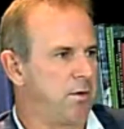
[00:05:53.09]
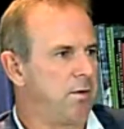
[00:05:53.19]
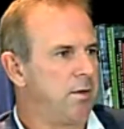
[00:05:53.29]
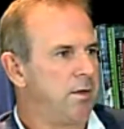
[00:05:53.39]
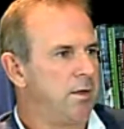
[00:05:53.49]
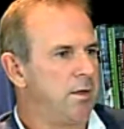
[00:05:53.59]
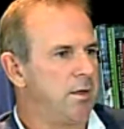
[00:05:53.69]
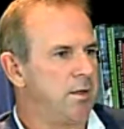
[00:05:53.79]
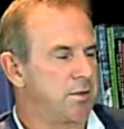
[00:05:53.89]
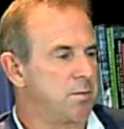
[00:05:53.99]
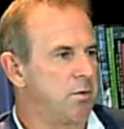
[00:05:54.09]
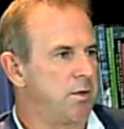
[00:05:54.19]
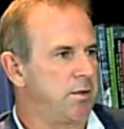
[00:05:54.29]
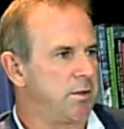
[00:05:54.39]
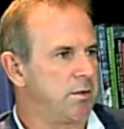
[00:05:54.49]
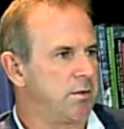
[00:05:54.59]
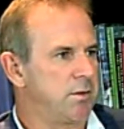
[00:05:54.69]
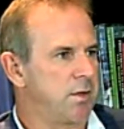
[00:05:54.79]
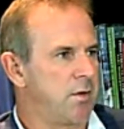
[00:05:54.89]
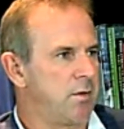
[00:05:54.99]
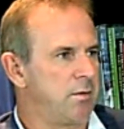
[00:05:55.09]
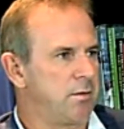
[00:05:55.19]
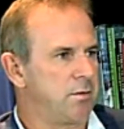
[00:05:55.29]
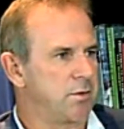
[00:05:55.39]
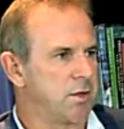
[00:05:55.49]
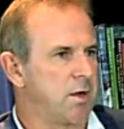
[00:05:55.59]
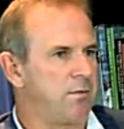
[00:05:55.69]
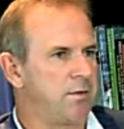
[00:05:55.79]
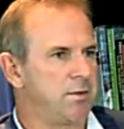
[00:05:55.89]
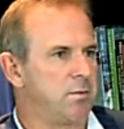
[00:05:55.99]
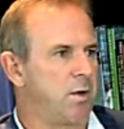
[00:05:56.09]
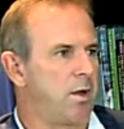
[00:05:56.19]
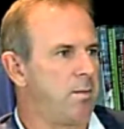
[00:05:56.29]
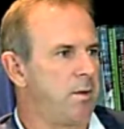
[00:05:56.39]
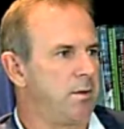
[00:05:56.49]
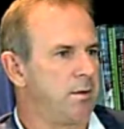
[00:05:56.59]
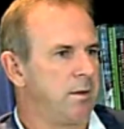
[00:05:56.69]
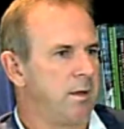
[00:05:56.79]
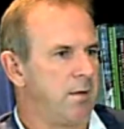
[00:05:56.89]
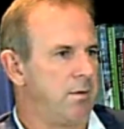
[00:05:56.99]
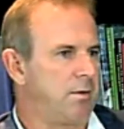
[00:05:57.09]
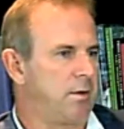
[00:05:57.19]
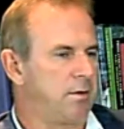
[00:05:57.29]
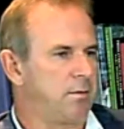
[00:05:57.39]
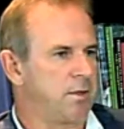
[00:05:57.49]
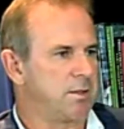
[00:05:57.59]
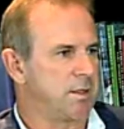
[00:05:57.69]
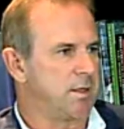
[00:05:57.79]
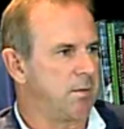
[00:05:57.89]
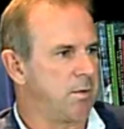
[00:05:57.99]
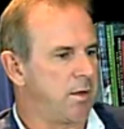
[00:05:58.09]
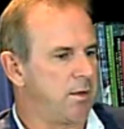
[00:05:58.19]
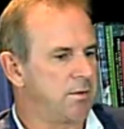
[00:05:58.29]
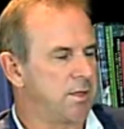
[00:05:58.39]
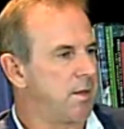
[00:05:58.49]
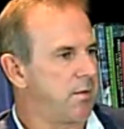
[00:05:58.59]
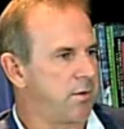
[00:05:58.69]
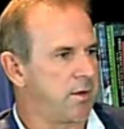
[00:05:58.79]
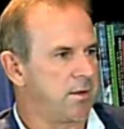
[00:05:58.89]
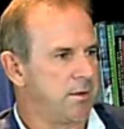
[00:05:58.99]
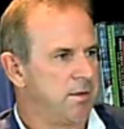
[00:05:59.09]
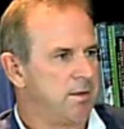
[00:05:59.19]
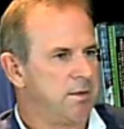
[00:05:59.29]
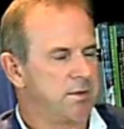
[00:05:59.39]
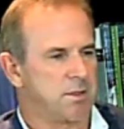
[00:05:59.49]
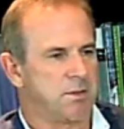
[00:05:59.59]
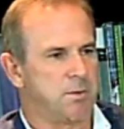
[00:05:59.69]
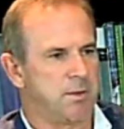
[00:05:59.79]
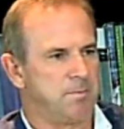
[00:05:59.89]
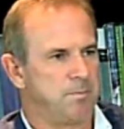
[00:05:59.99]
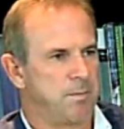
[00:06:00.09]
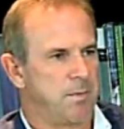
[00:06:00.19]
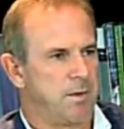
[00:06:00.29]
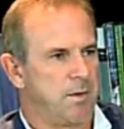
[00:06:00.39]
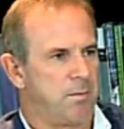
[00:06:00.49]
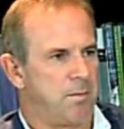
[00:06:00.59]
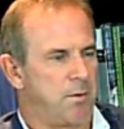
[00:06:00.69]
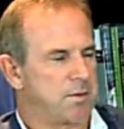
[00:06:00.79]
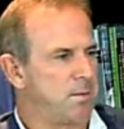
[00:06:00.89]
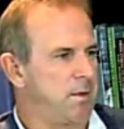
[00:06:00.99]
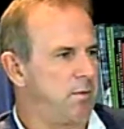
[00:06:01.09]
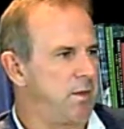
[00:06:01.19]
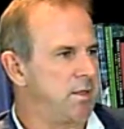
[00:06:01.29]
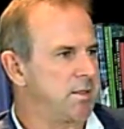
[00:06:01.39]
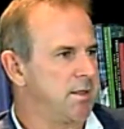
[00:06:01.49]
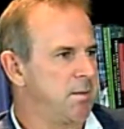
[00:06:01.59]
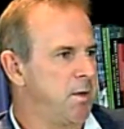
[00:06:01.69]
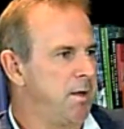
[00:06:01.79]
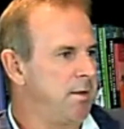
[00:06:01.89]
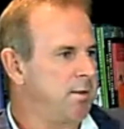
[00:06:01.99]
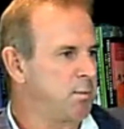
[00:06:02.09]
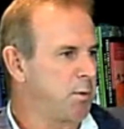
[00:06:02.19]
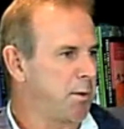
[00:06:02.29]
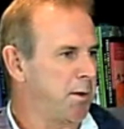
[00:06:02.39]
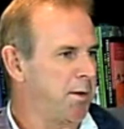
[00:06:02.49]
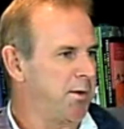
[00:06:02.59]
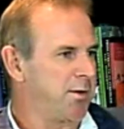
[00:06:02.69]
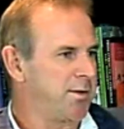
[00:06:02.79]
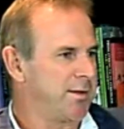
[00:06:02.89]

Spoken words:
on this morning to go and do a site visit in Wyoming, having recently done one in South Africa. So possibly everything you see in the media is not